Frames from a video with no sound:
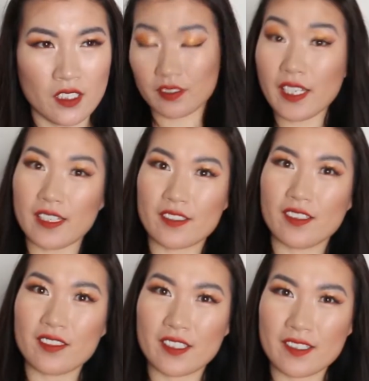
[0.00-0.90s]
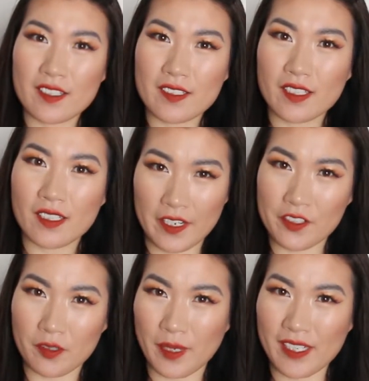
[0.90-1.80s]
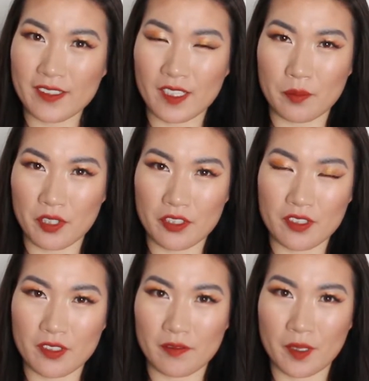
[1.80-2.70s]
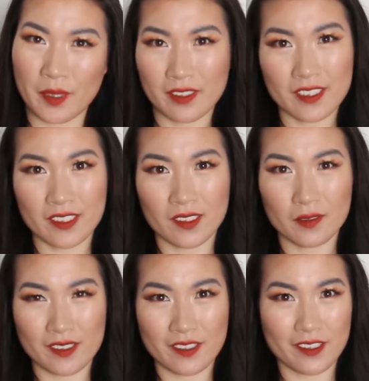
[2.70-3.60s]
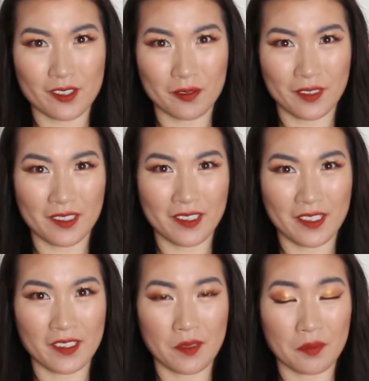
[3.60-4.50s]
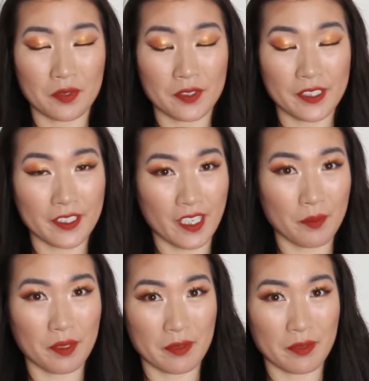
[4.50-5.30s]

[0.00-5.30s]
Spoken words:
Yeah, so this is an eyeshadow palette I purchased from Ulta this year so far, and I'm pretty happy